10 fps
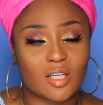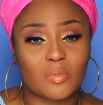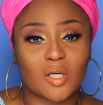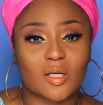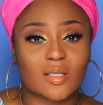
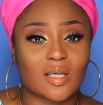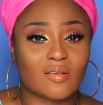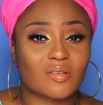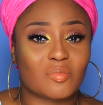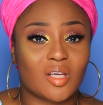because it
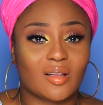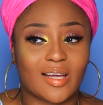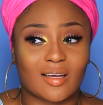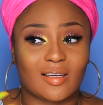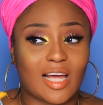gives me
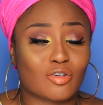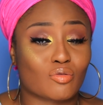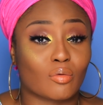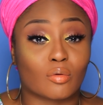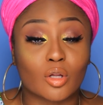like a
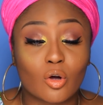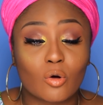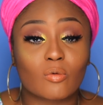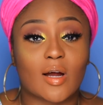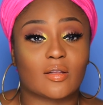natural
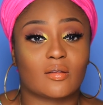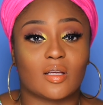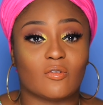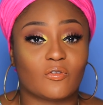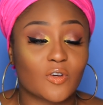glow rather
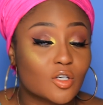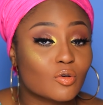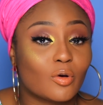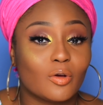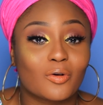than fish
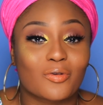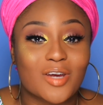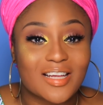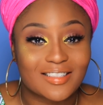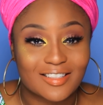oil
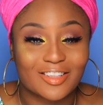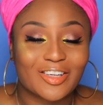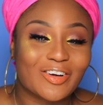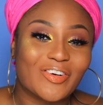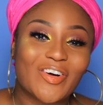grease
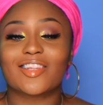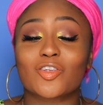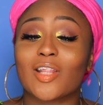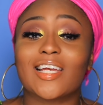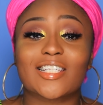glow.
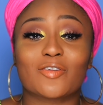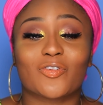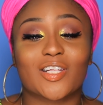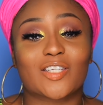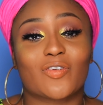So that is it
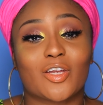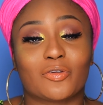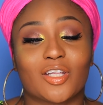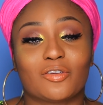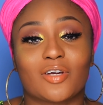for this video. Thank you